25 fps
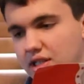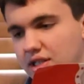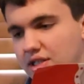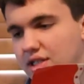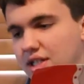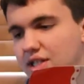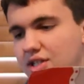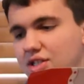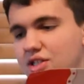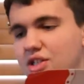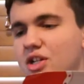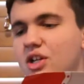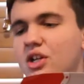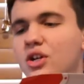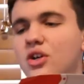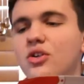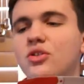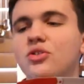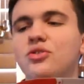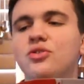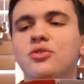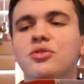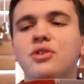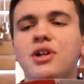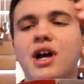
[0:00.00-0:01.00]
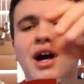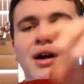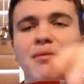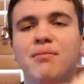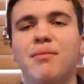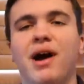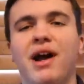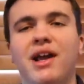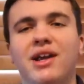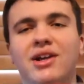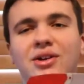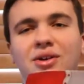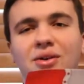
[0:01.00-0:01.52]
It says, do not
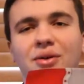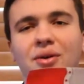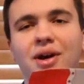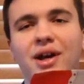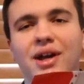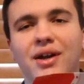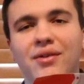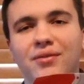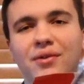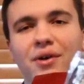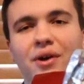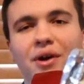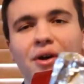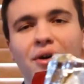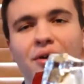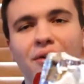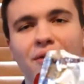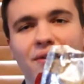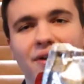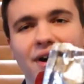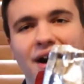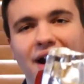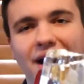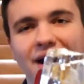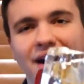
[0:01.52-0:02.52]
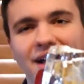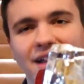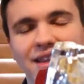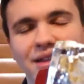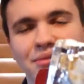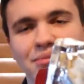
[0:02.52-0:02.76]
microwave, right on the